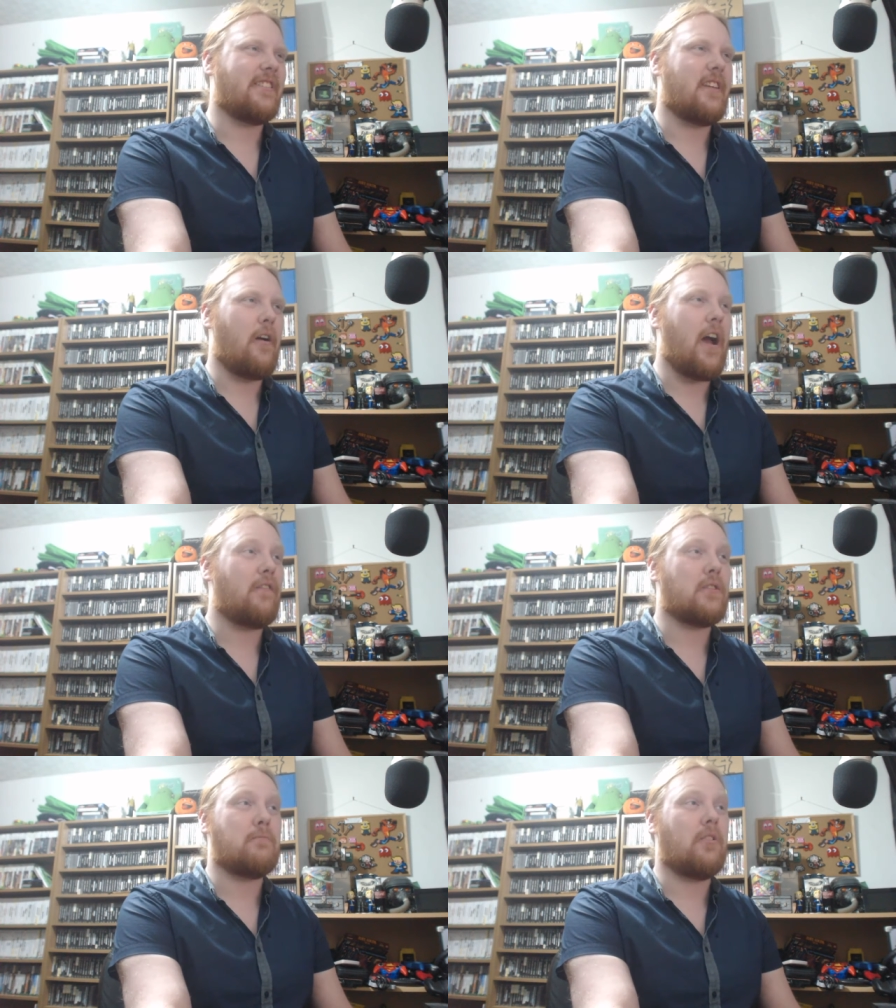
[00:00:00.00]
So I've
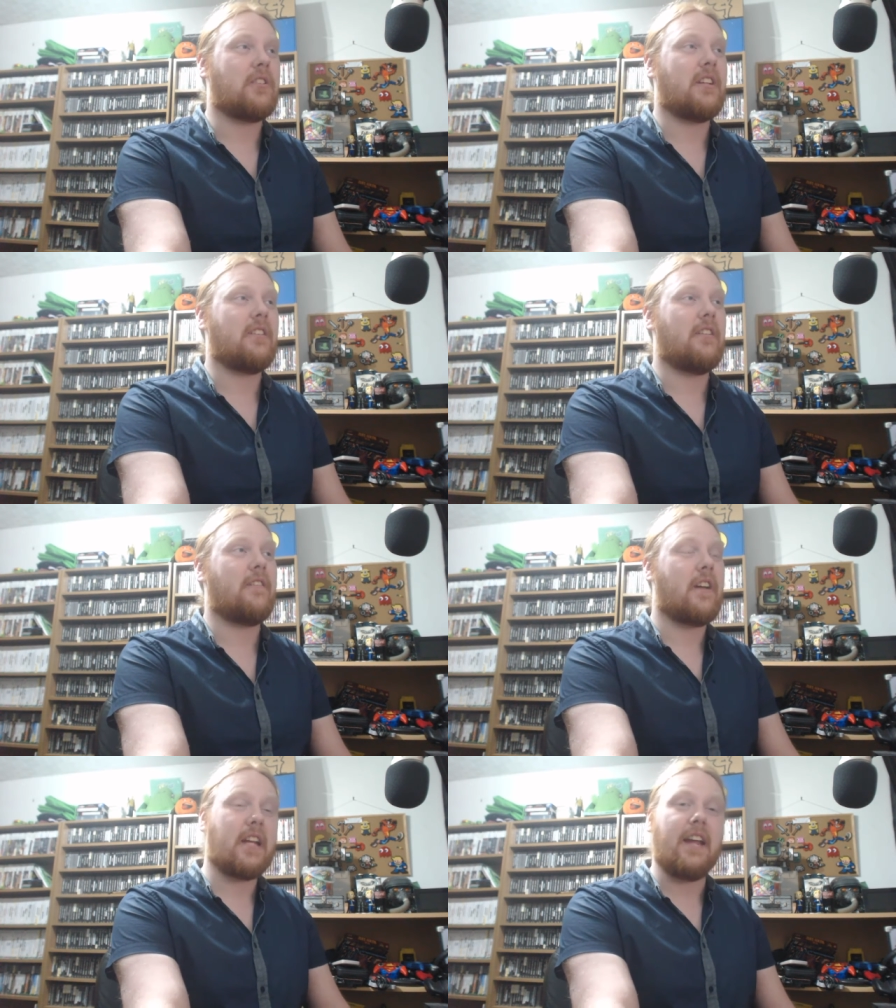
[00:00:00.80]
just bought a shit ton
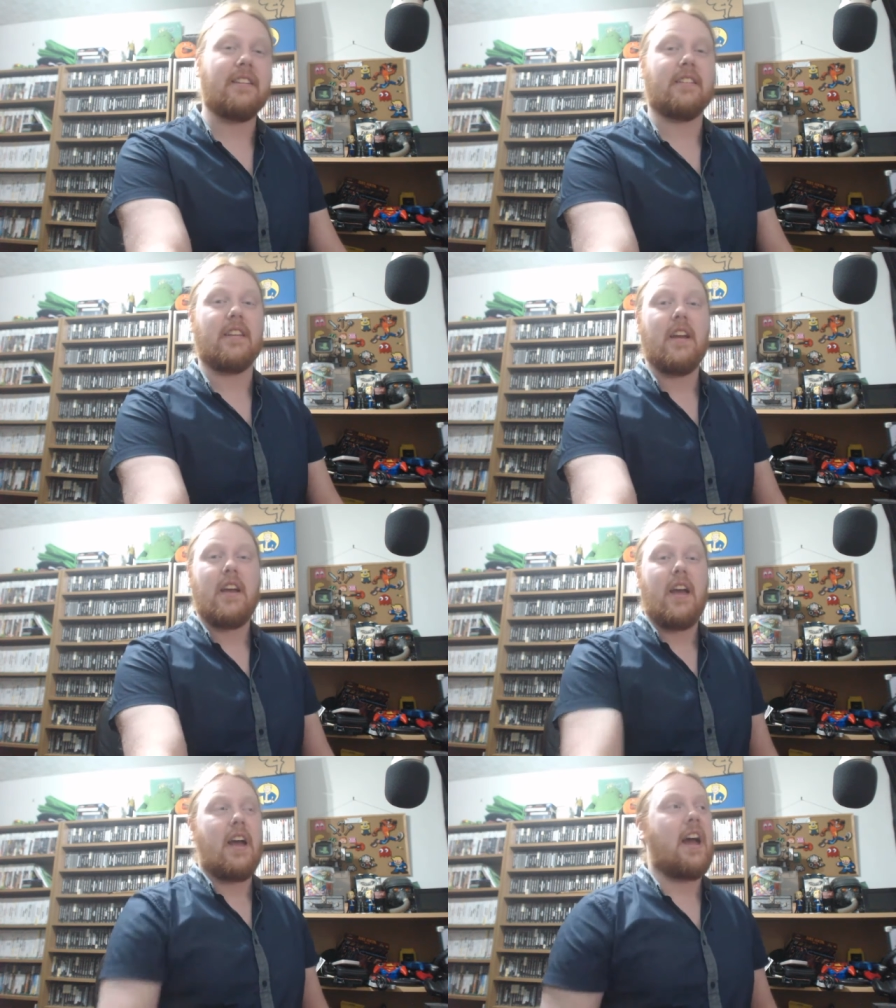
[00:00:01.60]
of cases
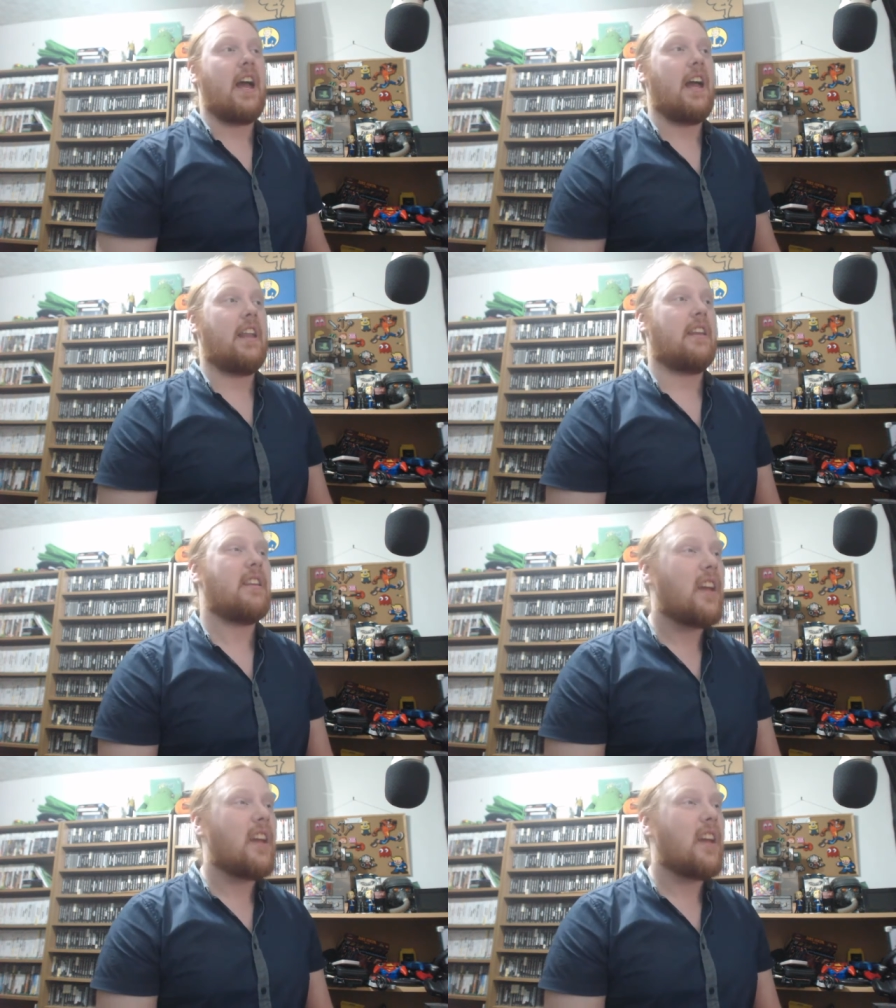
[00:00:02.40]
and